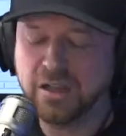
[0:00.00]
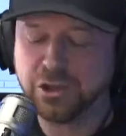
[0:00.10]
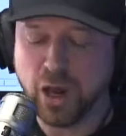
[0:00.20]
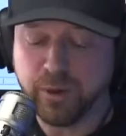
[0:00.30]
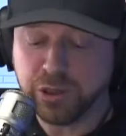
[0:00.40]

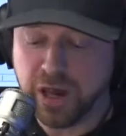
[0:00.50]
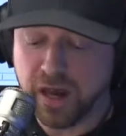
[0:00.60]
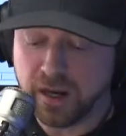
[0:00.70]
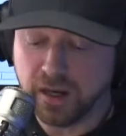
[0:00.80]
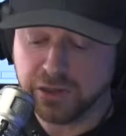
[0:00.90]
Chubby
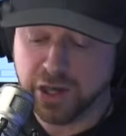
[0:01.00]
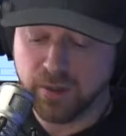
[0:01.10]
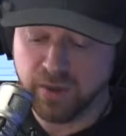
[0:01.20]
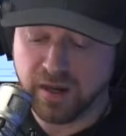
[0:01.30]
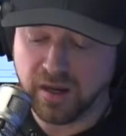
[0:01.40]
Checker is going
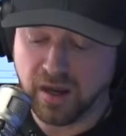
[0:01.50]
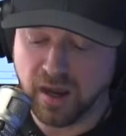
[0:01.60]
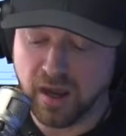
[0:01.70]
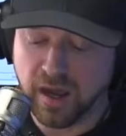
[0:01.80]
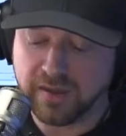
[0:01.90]
to be
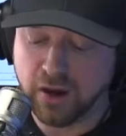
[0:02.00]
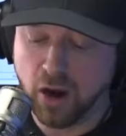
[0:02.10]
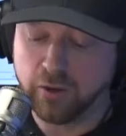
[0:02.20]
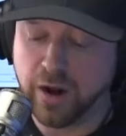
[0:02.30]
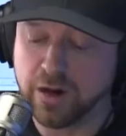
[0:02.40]
at the
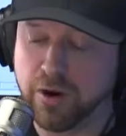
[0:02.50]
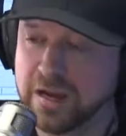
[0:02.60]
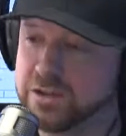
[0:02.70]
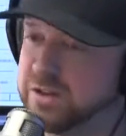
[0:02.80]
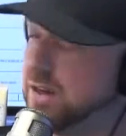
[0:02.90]
Hard Rock
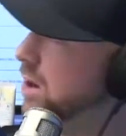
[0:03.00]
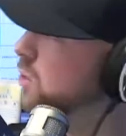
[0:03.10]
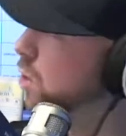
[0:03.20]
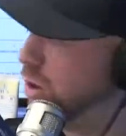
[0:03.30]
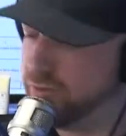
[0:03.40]

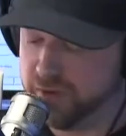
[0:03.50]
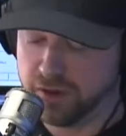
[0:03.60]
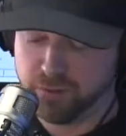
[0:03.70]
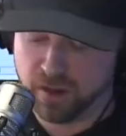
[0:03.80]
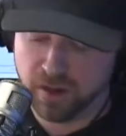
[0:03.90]
Rocksino,
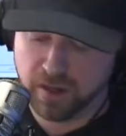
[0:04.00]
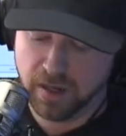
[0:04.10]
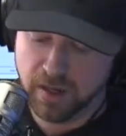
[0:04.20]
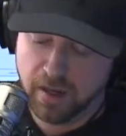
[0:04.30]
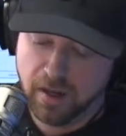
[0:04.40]
Northfield Park.
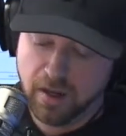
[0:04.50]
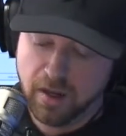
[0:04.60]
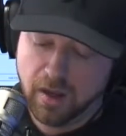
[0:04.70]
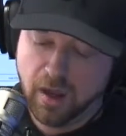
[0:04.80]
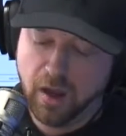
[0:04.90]

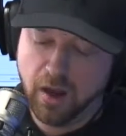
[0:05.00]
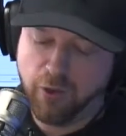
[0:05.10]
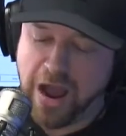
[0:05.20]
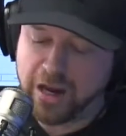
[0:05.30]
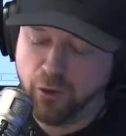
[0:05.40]

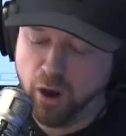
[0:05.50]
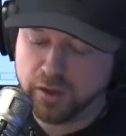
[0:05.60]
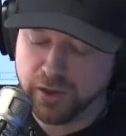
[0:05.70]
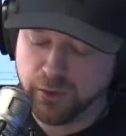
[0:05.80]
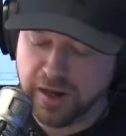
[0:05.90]
Rock and roll
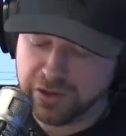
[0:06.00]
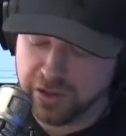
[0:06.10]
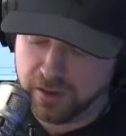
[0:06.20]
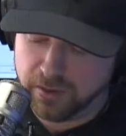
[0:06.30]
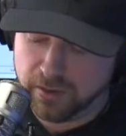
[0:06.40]
to the
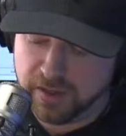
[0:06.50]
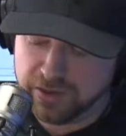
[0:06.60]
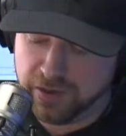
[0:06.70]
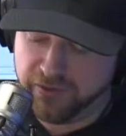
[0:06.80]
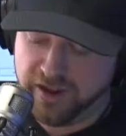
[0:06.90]
rescue.
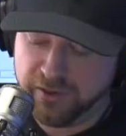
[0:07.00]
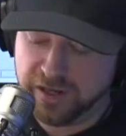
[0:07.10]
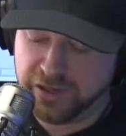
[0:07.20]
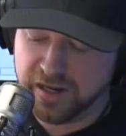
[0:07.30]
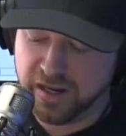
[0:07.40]
It's a
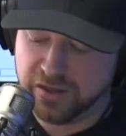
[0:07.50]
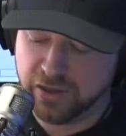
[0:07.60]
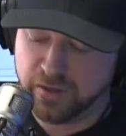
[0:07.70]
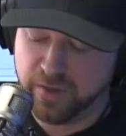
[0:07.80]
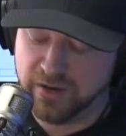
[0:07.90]
fundraising
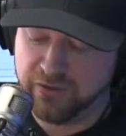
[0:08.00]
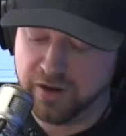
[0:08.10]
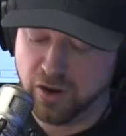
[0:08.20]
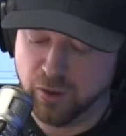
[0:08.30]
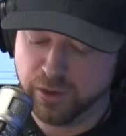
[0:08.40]
concert to
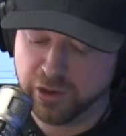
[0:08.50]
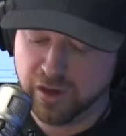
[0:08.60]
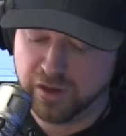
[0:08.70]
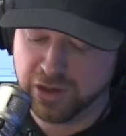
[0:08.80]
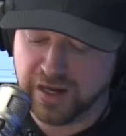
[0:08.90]
benefit homeless
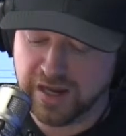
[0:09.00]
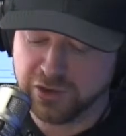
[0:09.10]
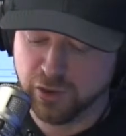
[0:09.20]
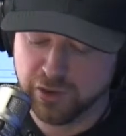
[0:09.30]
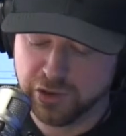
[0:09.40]
dogs,
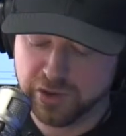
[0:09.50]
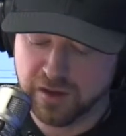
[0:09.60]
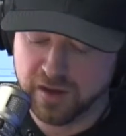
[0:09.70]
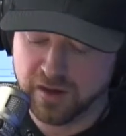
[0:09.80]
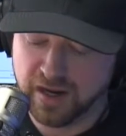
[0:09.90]
cats, horses, and
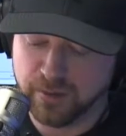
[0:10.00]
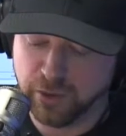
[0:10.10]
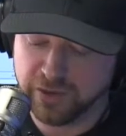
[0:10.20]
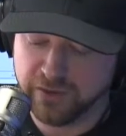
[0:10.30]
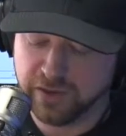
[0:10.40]
other
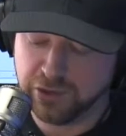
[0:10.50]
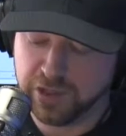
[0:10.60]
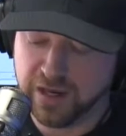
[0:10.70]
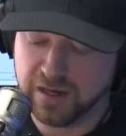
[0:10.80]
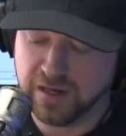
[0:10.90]
animals of the
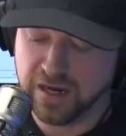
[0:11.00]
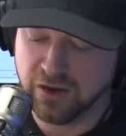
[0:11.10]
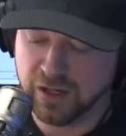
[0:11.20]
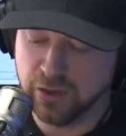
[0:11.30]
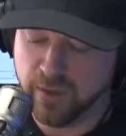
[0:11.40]
Geauga
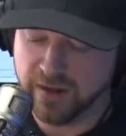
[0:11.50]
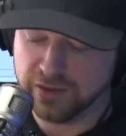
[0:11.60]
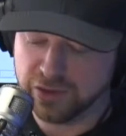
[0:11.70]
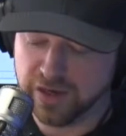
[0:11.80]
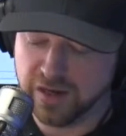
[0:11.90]
County Humane
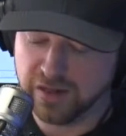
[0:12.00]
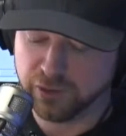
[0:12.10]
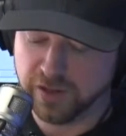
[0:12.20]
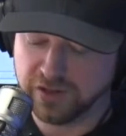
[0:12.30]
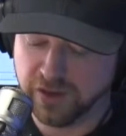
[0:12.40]
Society's
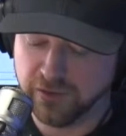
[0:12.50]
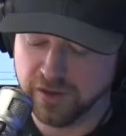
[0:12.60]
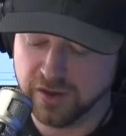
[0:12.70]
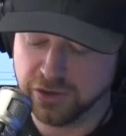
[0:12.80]
Rescue Village.